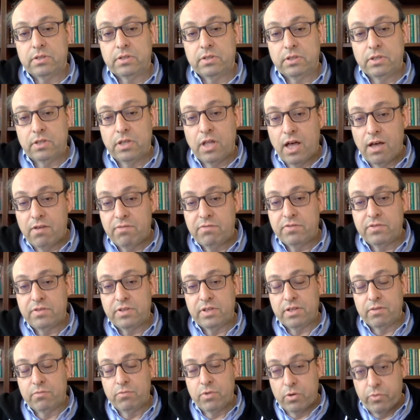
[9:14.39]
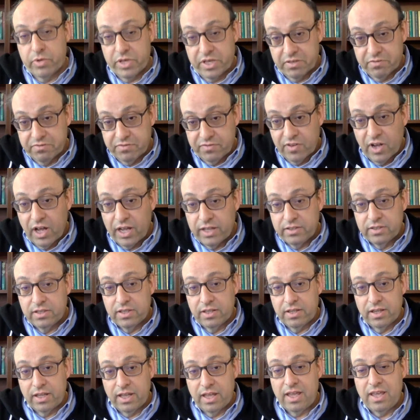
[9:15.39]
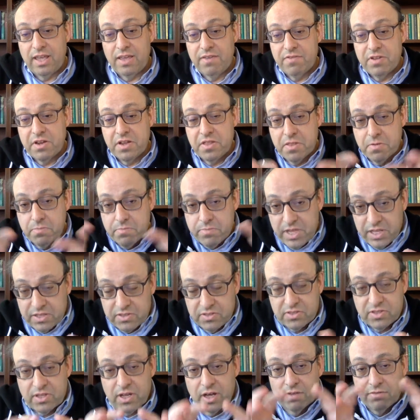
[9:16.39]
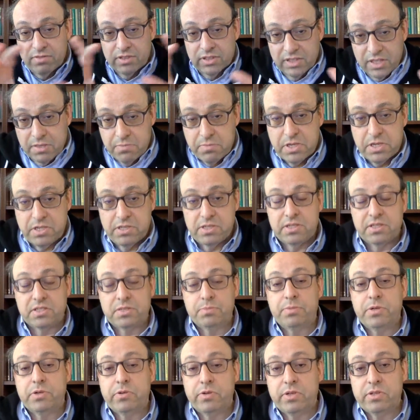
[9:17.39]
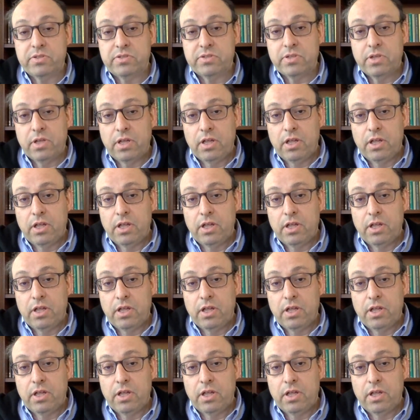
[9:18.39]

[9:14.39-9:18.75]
love where we can find it, even in the midst of a limited experience.